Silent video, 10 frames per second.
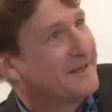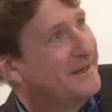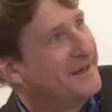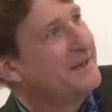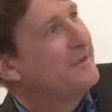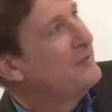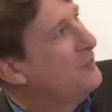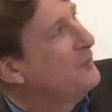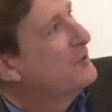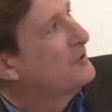indeed, if
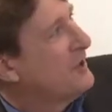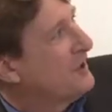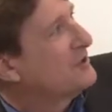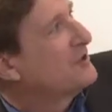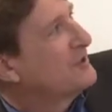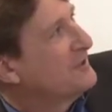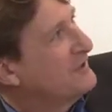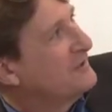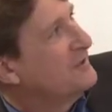you would touch